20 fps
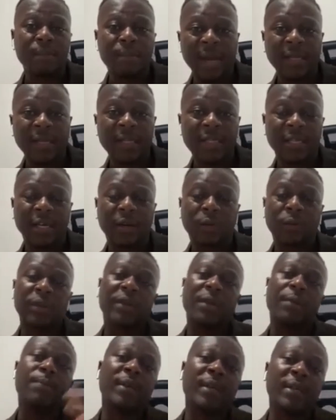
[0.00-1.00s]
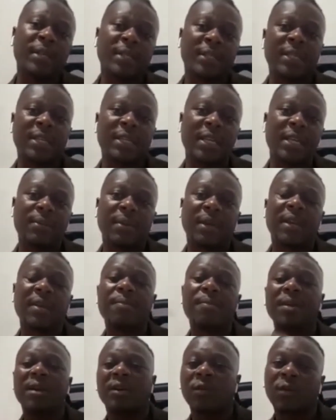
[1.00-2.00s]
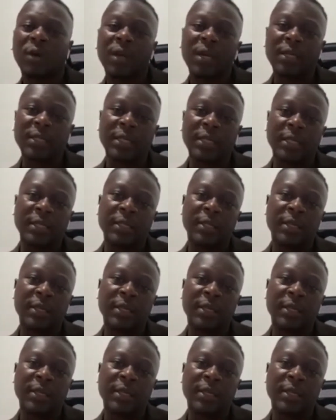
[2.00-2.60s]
better with a bigger team and a better quality.